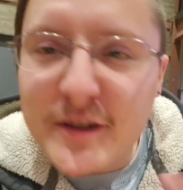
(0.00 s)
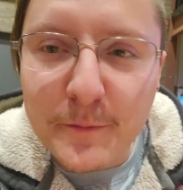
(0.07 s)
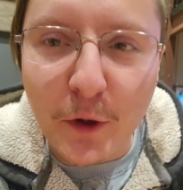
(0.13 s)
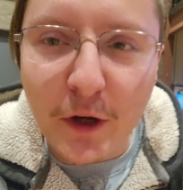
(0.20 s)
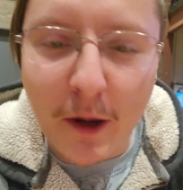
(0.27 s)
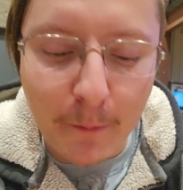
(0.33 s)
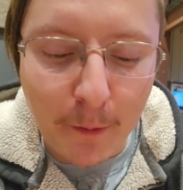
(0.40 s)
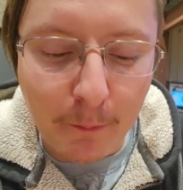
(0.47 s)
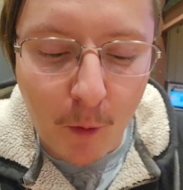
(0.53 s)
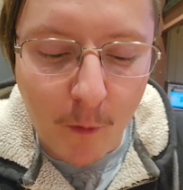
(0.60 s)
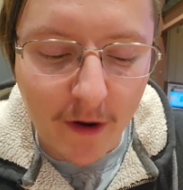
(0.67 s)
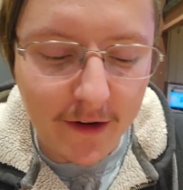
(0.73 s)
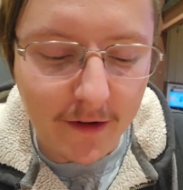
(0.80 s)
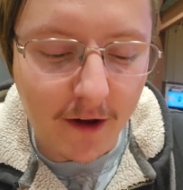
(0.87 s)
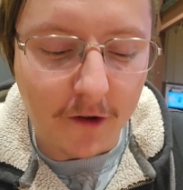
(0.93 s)
to bring up a
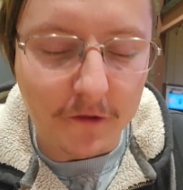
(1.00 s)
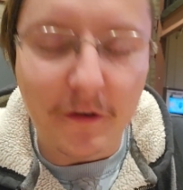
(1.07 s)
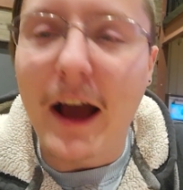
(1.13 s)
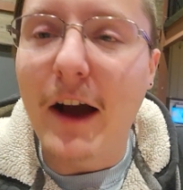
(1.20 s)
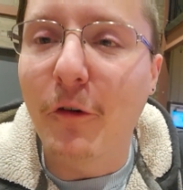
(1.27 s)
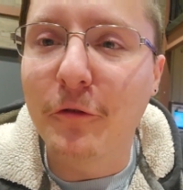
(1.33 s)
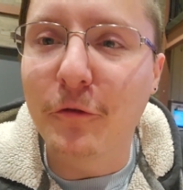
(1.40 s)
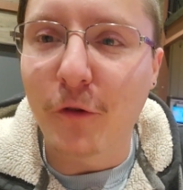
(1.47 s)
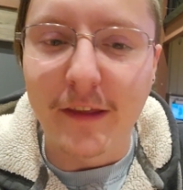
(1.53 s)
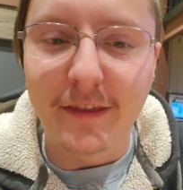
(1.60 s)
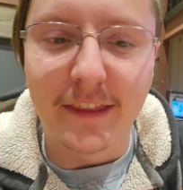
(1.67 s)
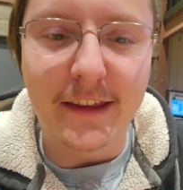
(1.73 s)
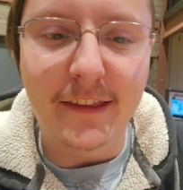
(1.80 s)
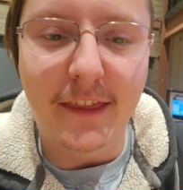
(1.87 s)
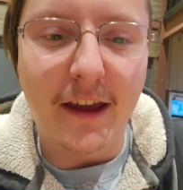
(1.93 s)
point of how
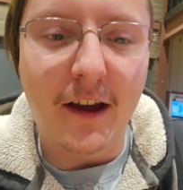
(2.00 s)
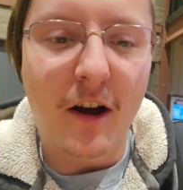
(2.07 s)
friendly they